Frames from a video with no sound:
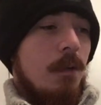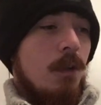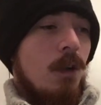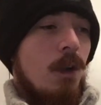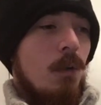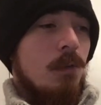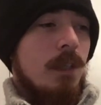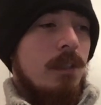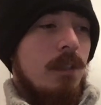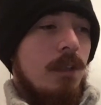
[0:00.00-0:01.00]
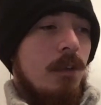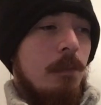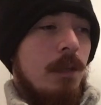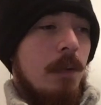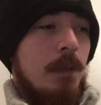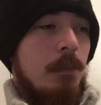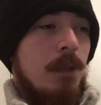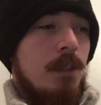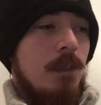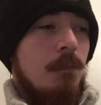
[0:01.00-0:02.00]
Cole's idea of becoming a priest is